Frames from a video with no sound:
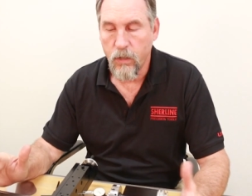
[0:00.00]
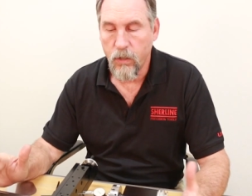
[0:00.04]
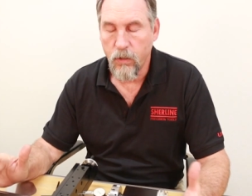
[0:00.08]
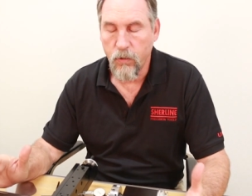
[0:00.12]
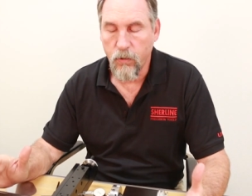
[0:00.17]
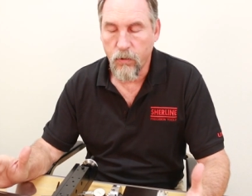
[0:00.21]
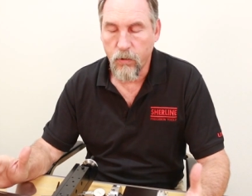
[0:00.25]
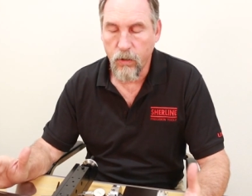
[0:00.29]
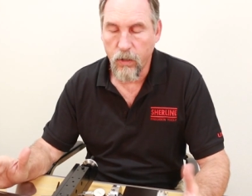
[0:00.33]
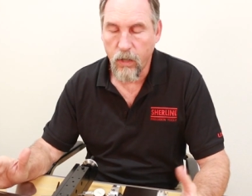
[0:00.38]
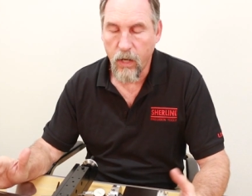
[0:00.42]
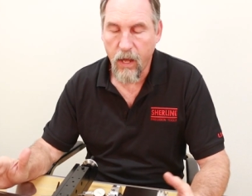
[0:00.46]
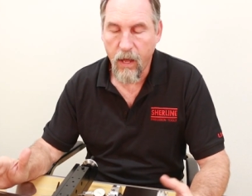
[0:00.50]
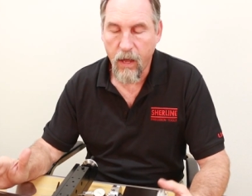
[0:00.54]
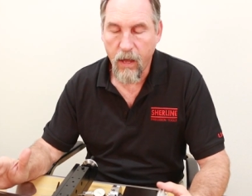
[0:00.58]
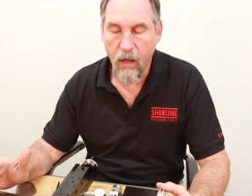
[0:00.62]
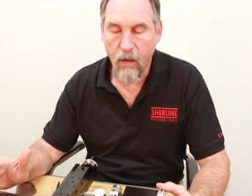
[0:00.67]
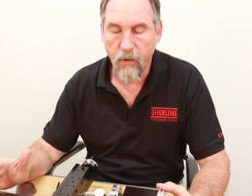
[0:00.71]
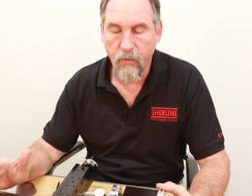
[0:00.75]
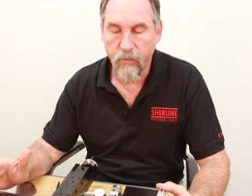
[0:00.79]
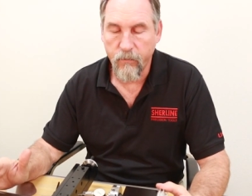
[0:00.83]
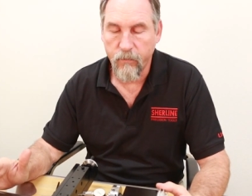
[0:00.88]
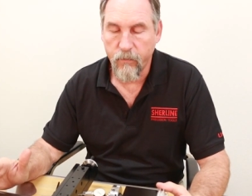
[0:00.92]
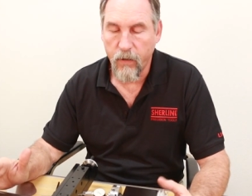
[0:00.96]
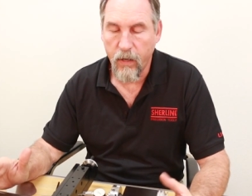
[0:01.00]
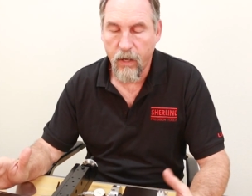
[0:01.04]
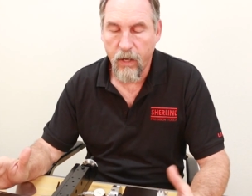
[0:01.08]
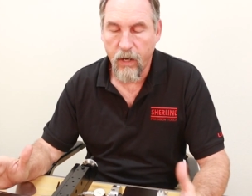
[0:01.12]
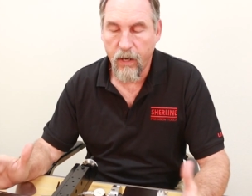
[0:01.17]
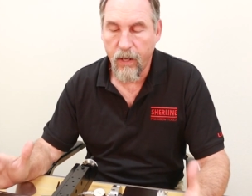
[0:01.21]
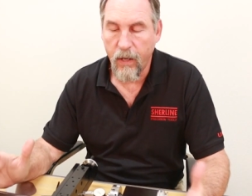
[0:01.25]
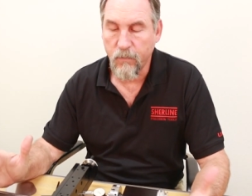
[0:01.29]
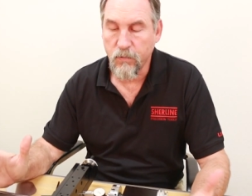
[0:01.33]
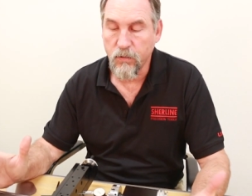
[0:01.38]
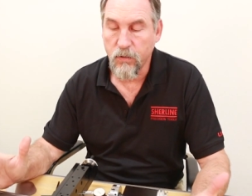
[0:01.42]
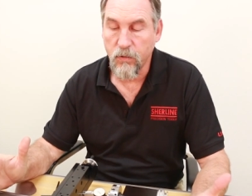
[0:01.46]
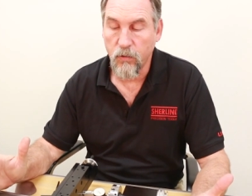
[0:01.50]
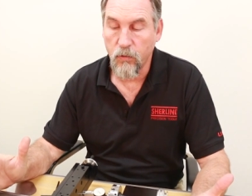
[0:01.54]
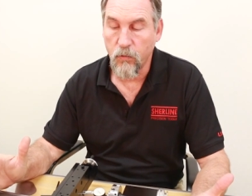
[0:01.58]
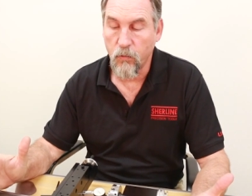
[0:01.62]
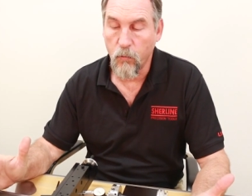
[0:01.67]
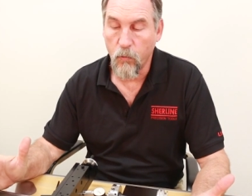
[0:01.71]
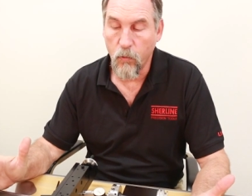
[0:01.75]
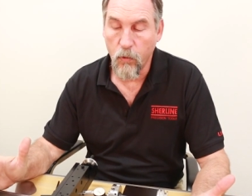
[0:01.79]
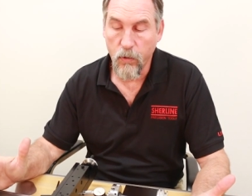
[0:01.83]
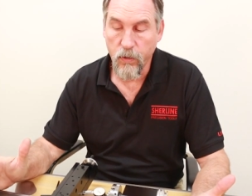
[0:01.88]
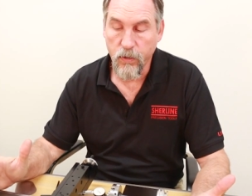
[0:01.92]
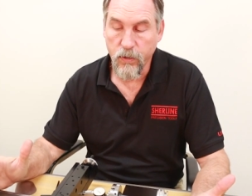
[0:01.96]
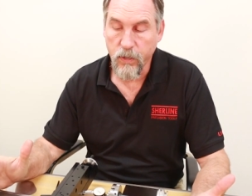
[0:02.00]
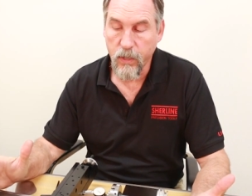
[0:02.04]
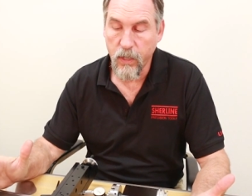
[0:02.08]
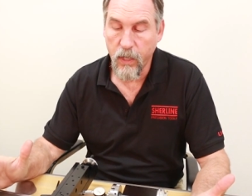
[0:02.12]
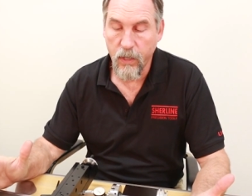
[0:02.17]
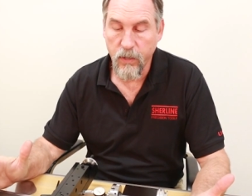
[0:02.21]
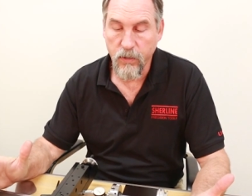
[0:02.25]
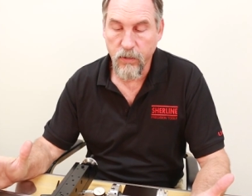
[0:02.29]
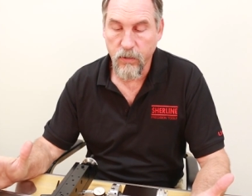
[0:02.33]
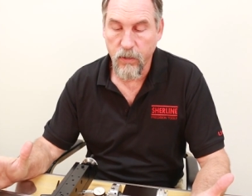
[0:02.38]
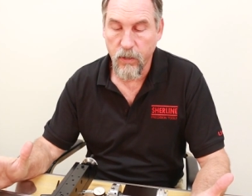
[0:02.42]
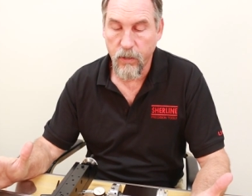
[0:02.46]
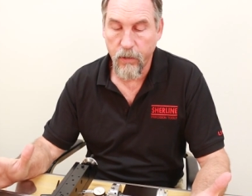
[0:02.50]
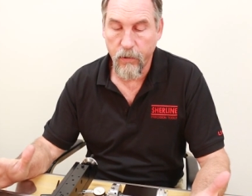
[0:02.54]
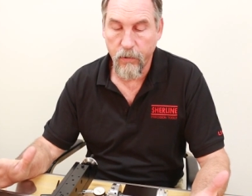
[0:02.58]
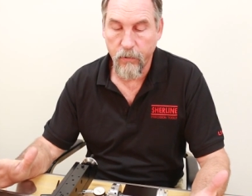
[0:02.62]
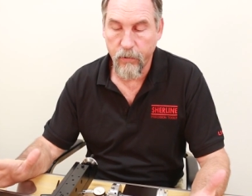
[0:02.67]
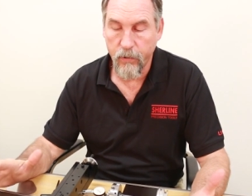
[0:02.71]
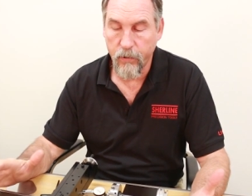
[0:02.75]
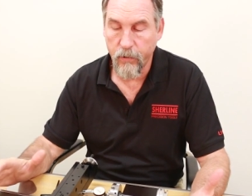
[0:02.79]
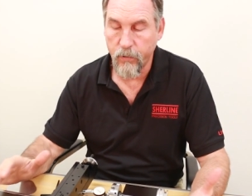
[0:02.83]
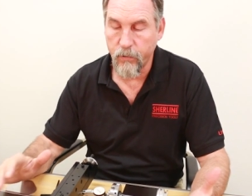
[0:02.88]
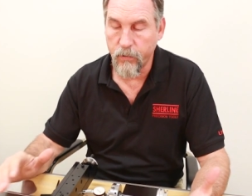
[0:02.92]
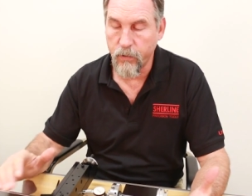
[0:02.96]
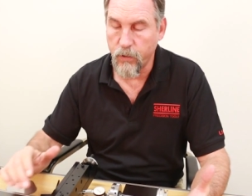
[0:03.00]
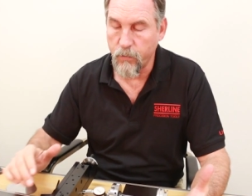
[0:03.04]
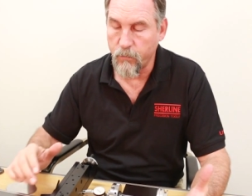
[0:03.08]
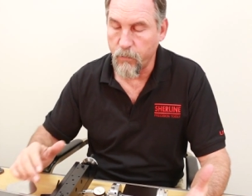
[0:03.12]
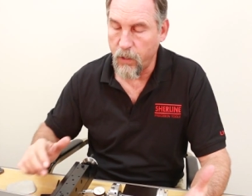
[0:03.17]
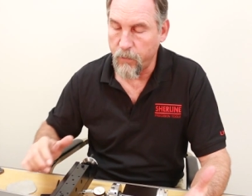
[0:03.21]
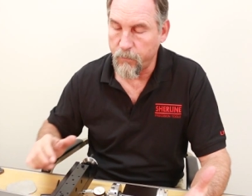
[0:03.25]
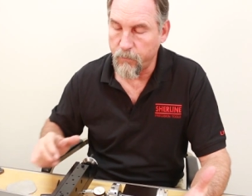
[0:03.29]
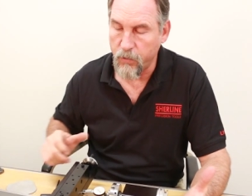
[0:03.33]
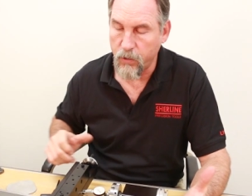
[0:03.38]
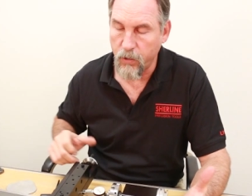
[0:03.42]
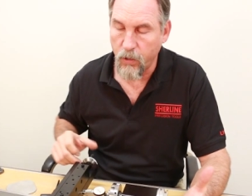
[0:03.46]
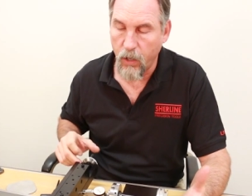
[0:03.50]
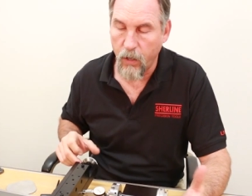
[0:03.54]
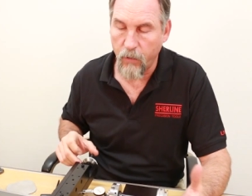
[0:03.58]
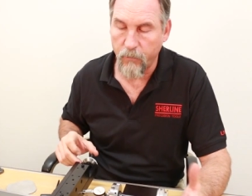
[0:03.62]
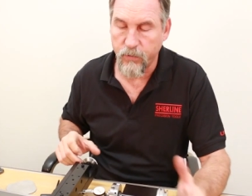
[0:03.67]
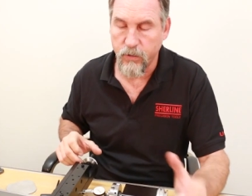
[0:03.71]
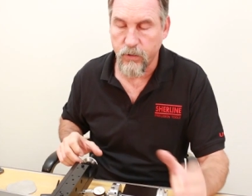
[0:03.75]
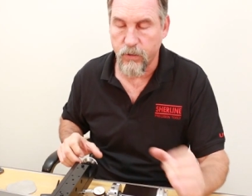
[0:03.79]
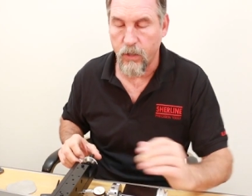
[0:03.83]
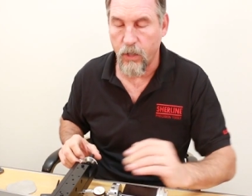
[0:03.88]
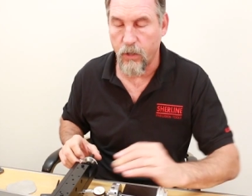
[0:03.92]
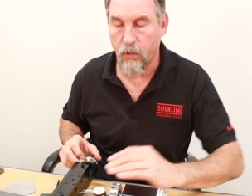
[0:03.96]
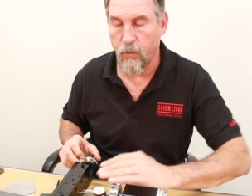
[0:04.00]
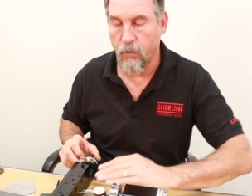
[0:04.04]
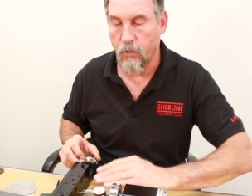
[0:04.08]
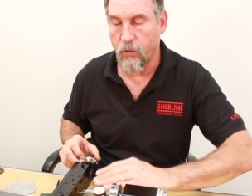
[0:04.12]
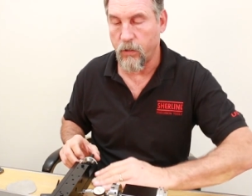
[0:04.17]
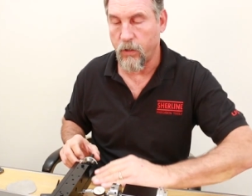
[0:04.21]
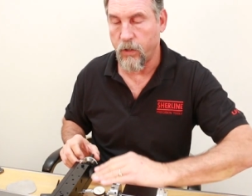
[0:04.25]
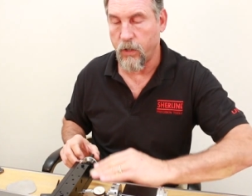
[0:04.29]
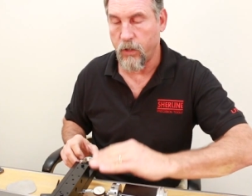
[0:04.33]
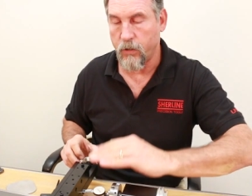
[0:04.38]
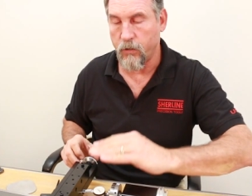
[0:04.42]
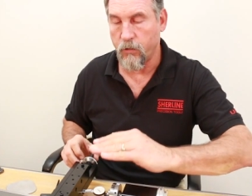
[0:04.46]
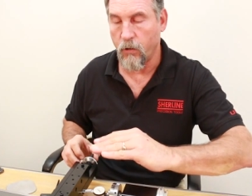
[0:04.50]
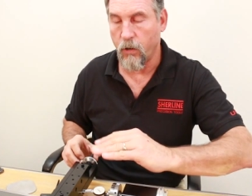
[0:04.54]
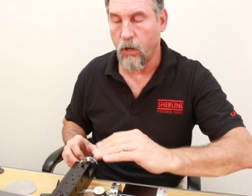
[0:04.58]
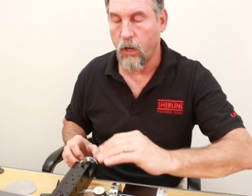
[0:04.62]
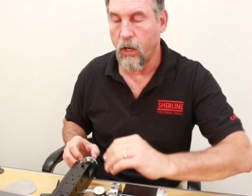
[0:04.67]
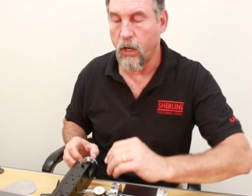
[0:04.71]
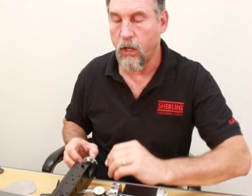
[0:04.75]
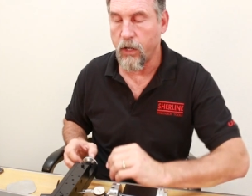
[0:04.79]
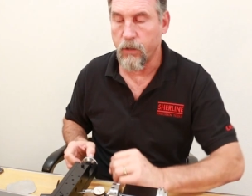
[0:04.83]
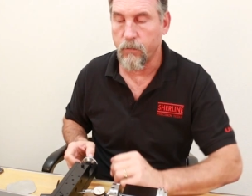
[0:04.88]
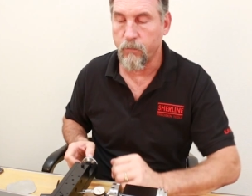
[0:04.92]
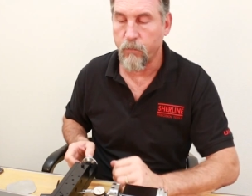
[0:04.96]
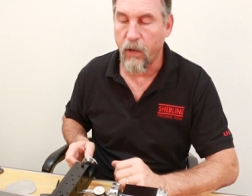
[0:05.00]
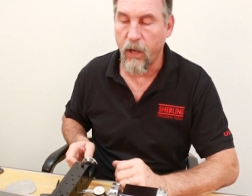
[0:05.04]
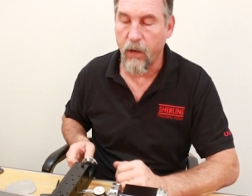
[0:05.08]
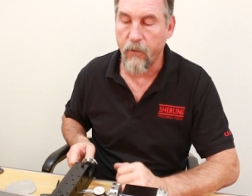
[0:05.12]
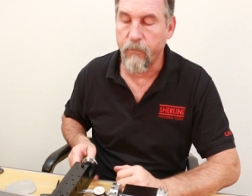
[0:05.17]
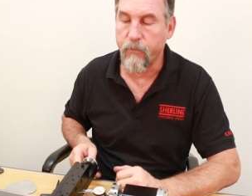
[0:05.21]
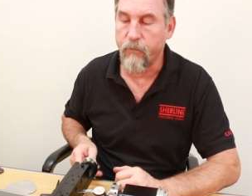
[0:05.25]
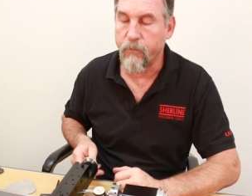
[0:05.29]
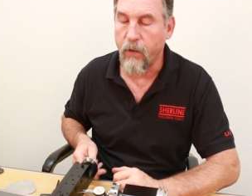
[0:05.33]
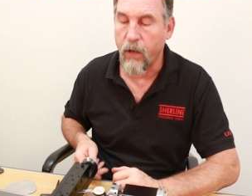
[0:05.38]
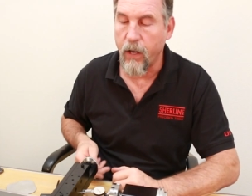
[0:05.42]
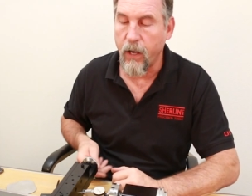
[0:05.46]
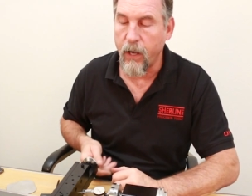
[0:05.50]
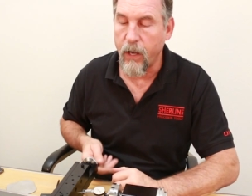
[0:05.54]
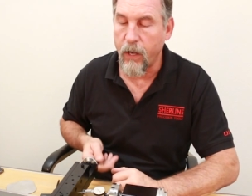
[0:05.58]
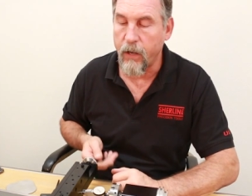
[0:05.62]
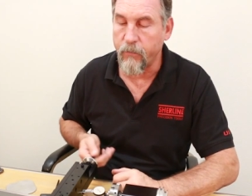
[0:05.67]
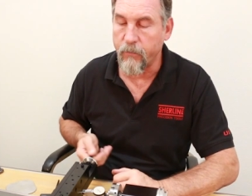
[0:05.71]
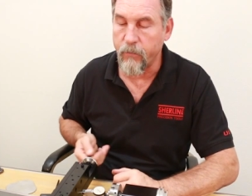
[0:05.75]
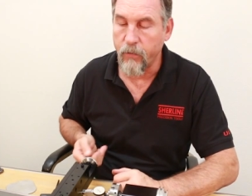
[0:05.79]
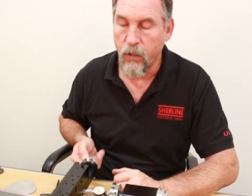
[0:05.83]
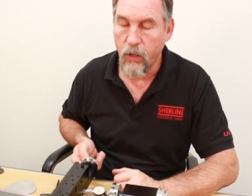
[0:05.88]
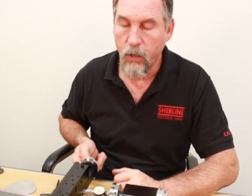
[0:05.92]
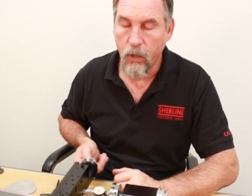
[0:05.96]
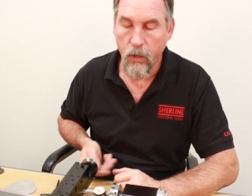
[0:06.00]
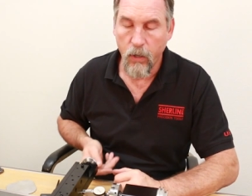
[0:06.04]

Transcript: You could have an absolute worst case scenario, you might be off center in your height by five.